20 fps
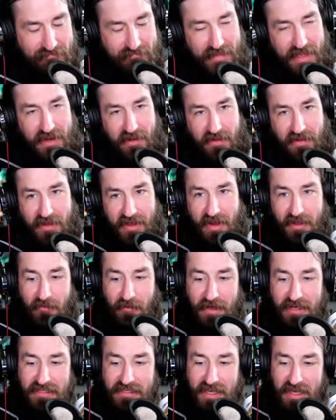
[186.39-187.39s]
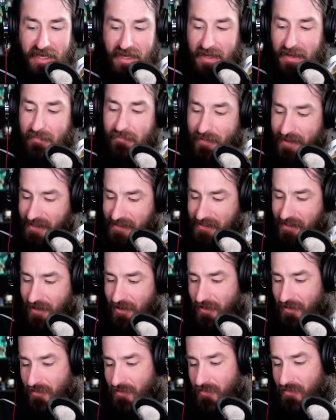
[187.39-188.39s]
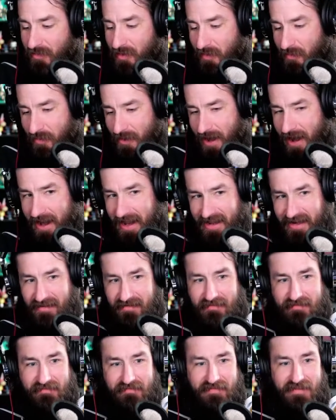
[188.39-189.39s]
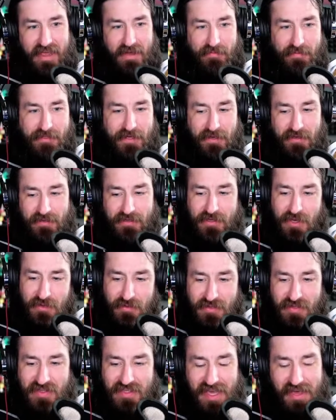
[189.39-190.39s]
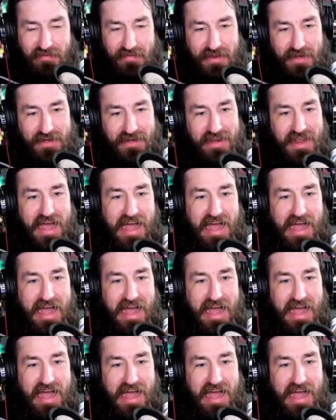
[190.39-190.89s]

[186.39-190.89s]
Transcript: Anyways, Bisco, Brian, episode 7.